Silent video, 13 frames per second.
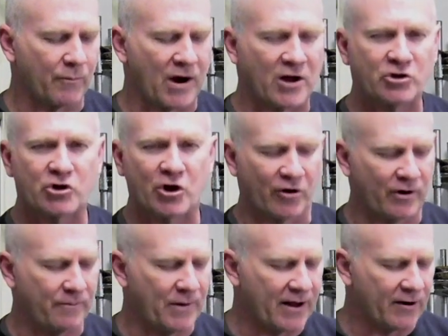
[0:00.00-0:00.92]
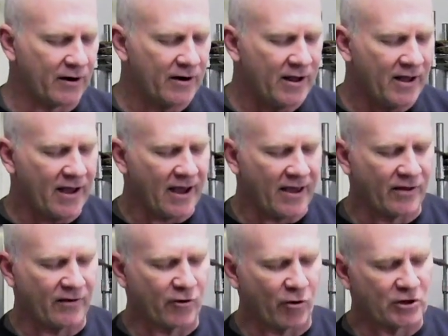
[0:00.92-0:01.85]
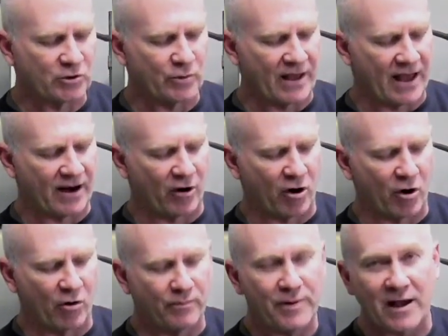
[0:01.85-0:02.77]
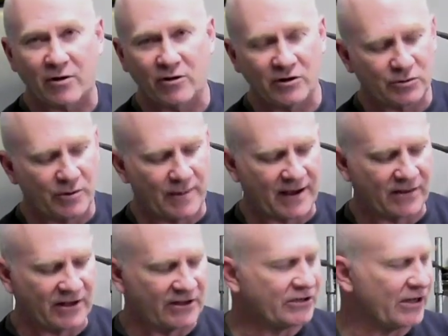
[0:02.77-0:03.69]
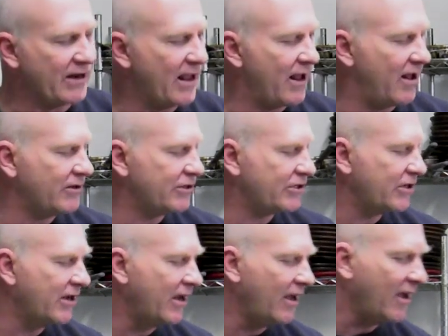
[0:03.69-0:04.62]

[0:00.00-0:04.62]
brown sugar and butter. And then of course we add our own pickles. We make these in-house.